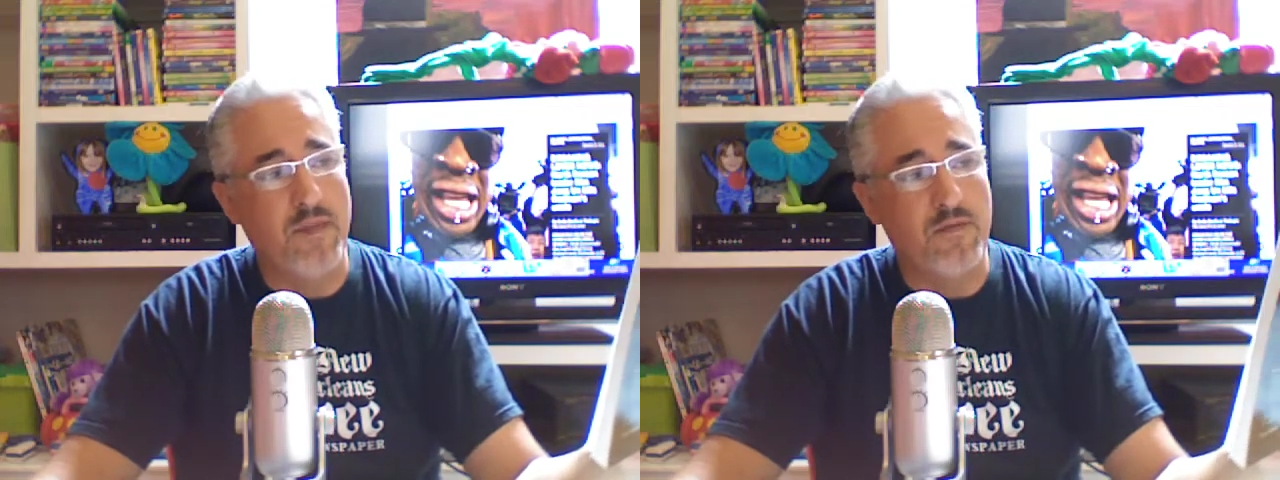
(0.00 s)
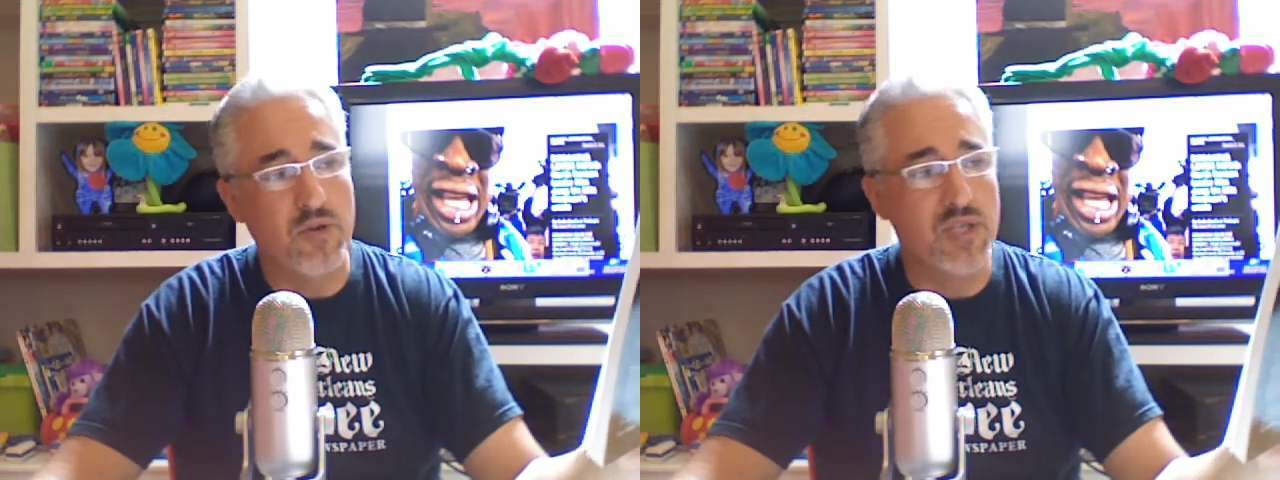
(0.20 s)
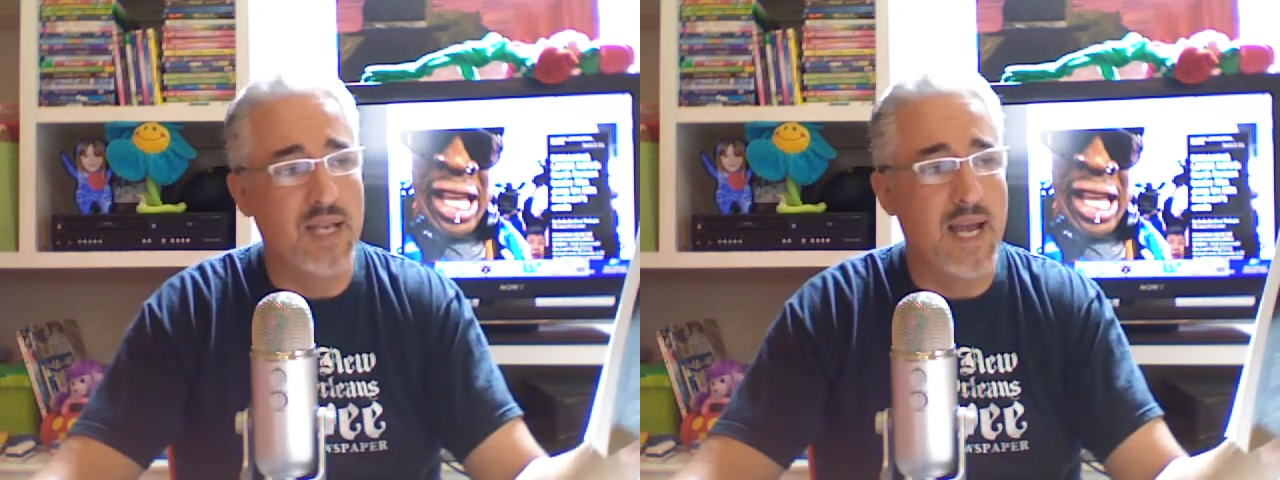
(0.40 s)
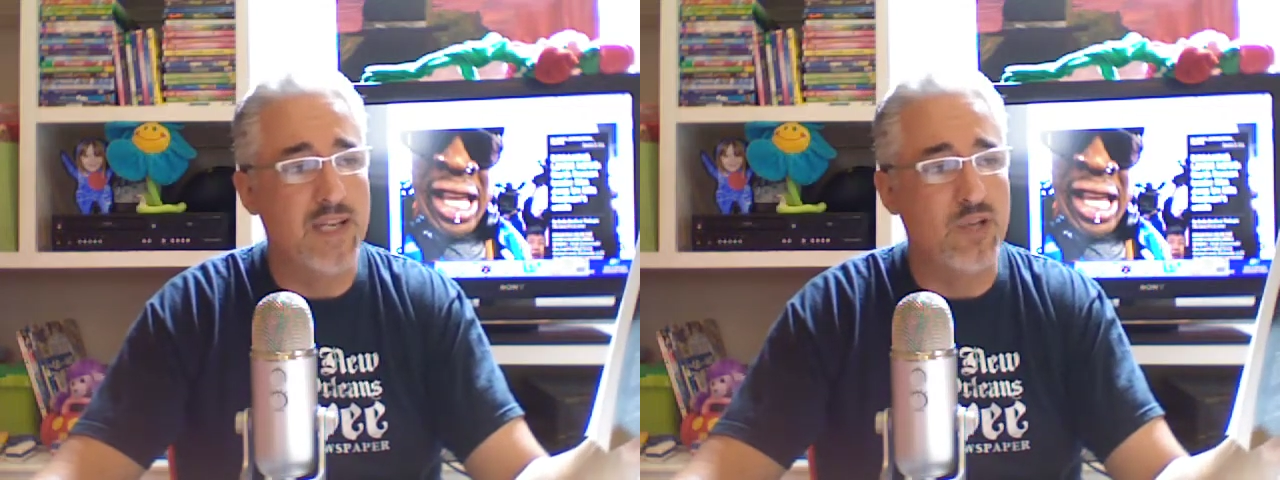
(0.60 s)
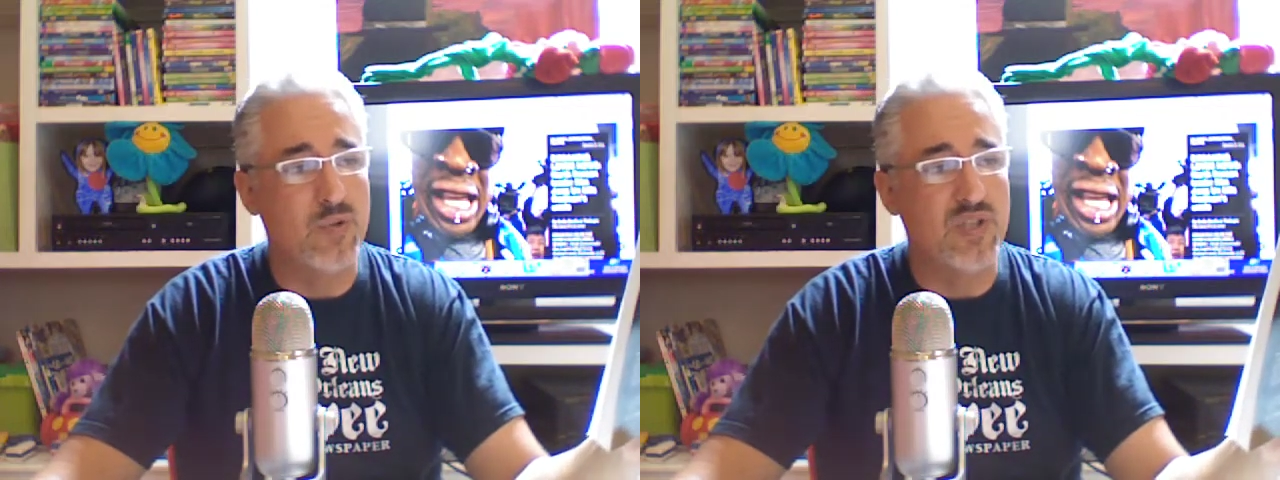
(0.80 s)
the first thing I
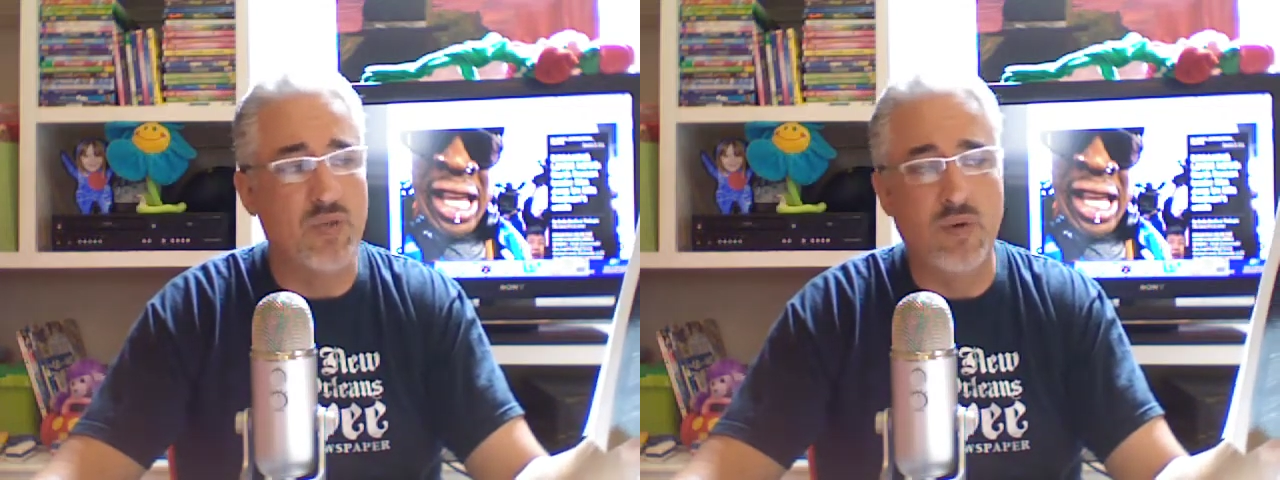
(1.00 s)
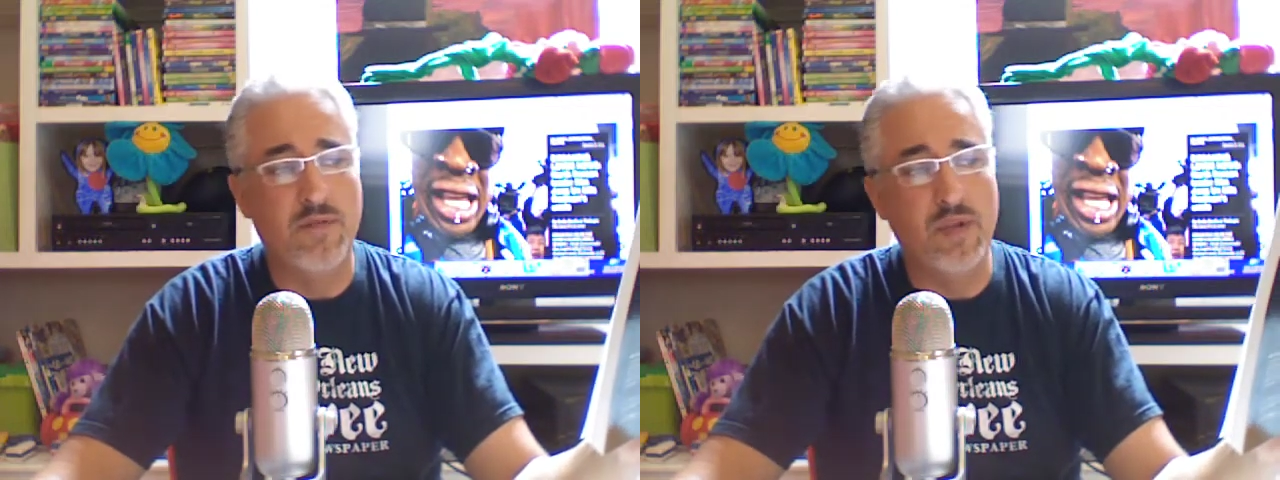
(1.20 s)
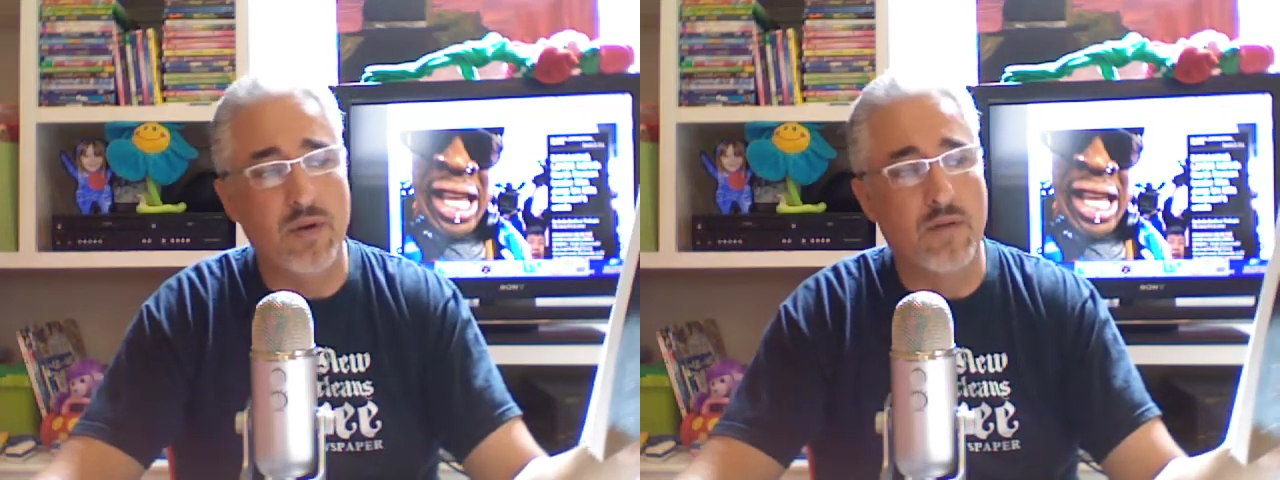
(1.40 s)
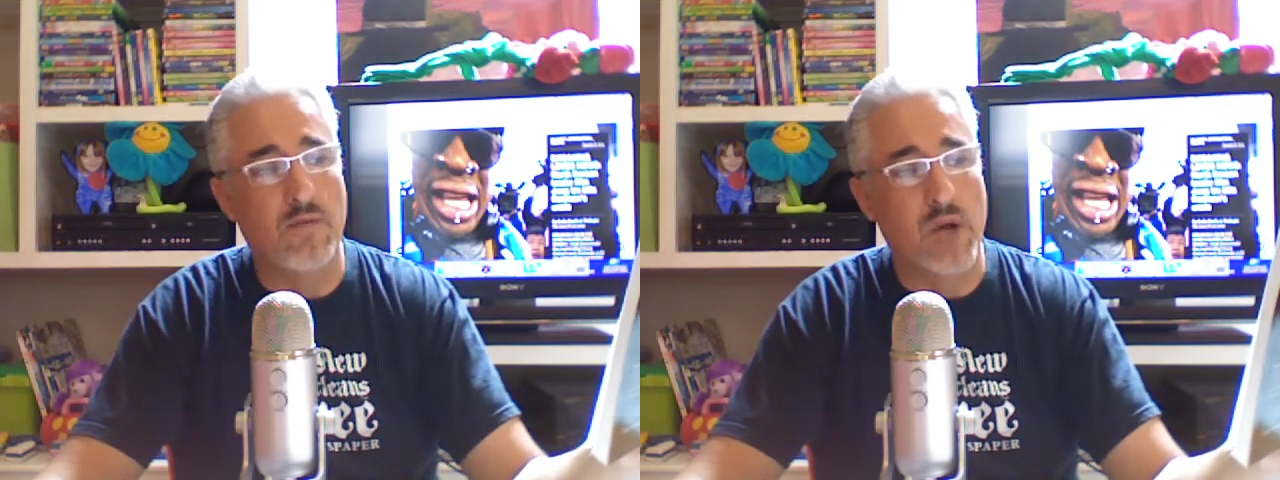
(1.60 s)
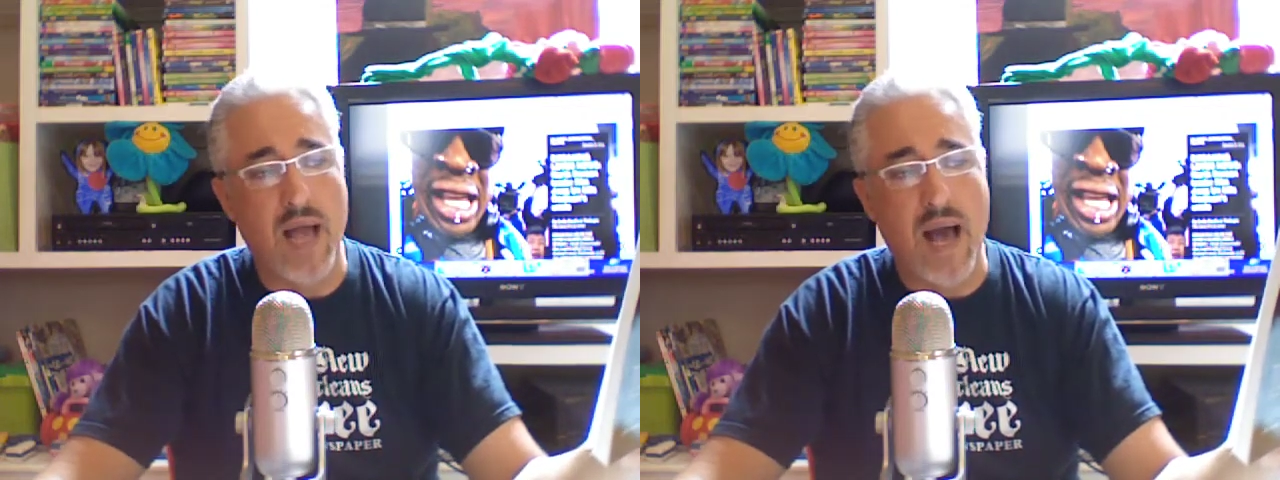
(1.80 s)
do is dutifully look
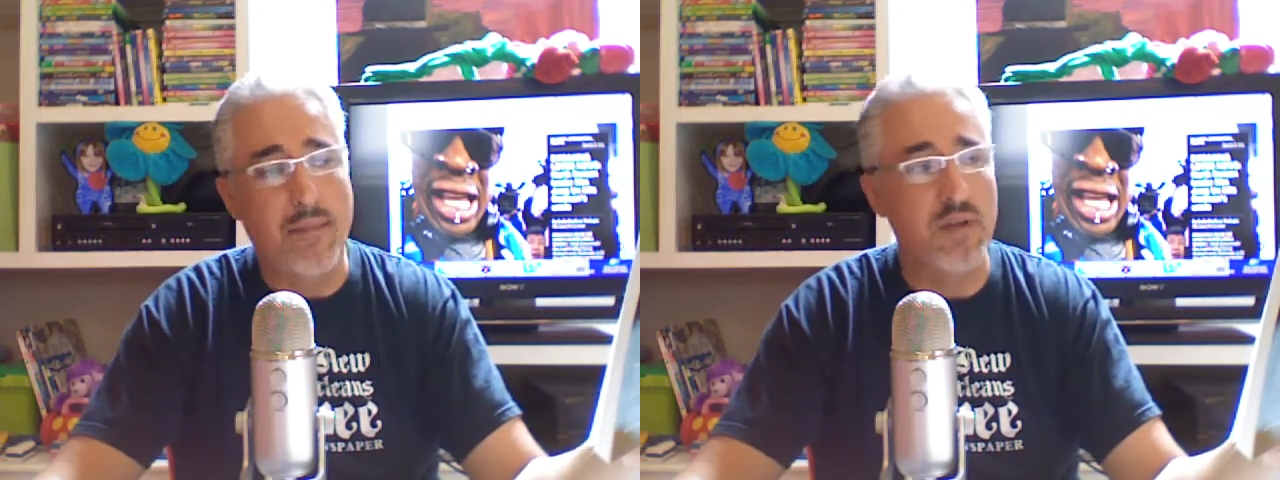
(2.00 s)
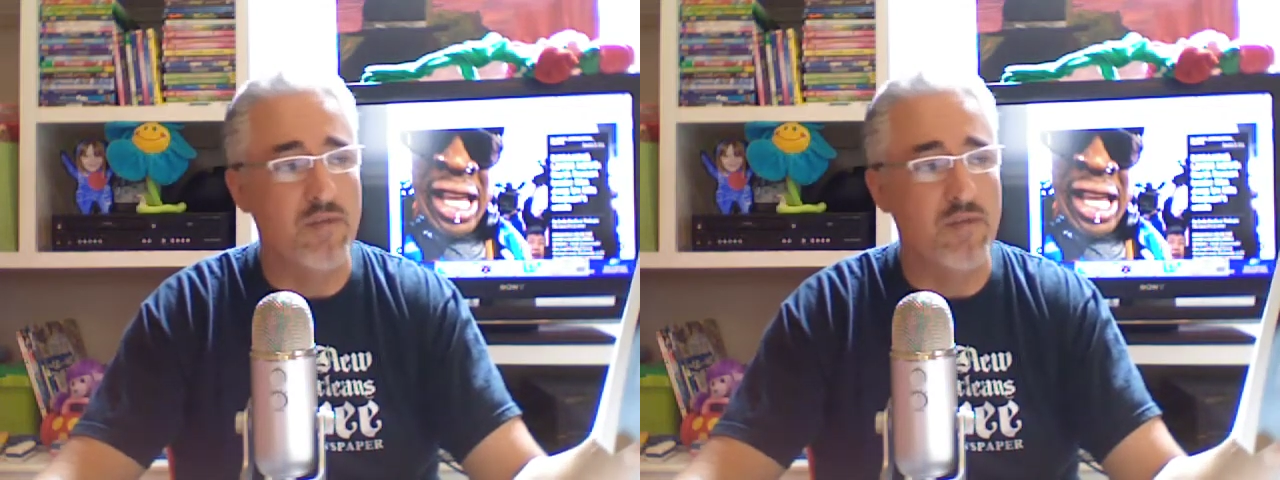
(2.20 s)
for a copy